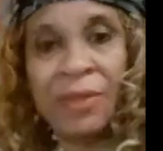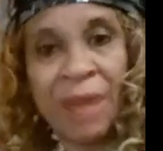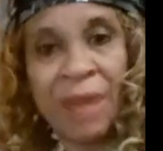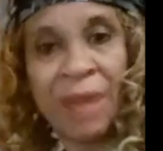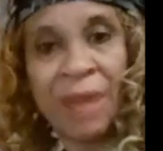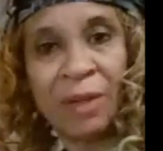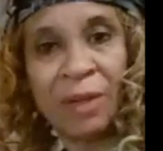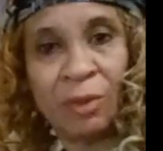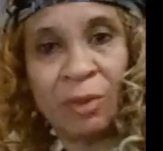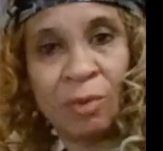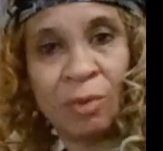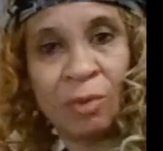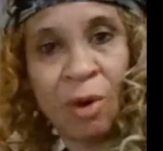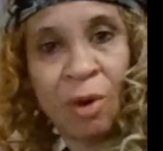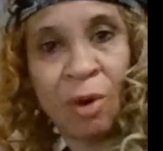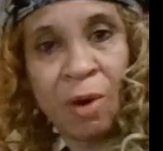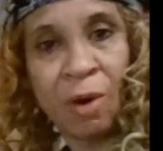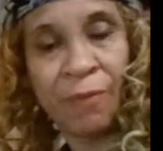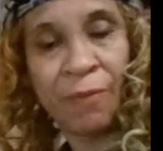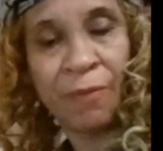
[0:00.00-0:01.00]
Thank you
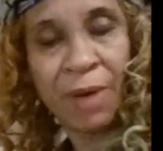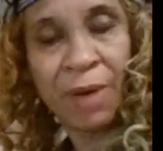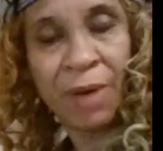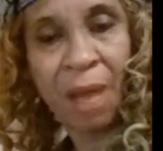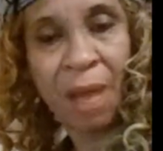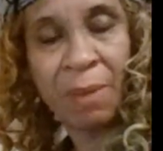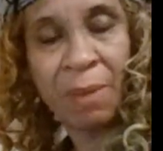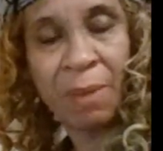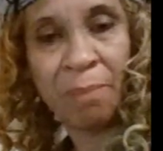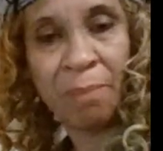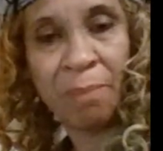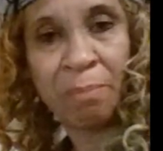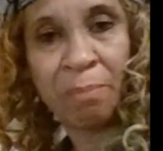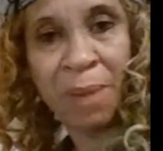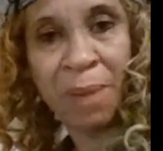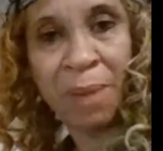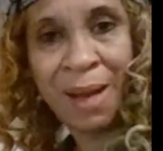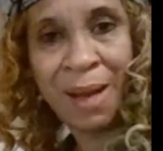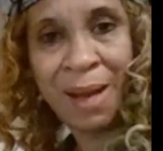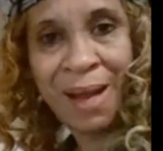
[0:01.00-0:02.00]
all for coming
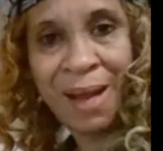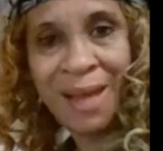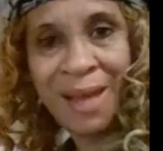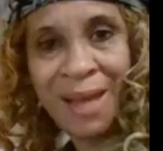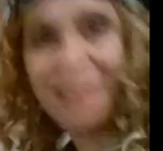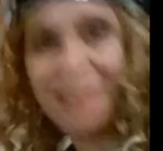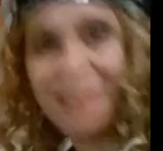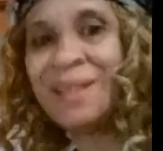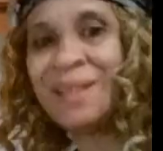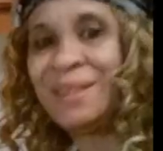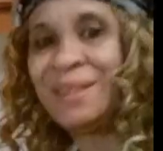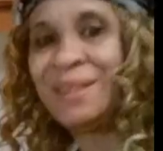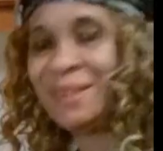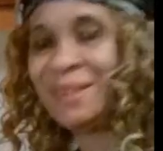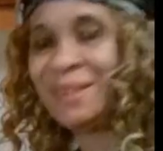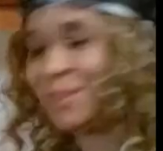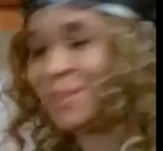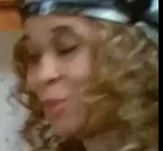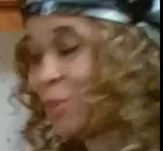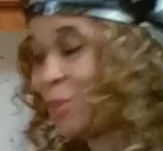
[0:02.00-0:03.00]
by.
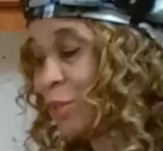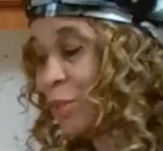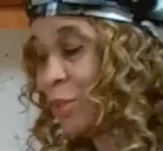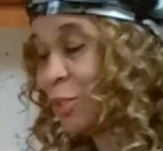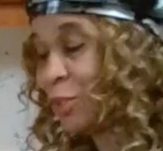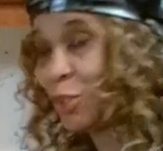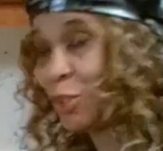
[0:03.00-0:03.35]
This is going to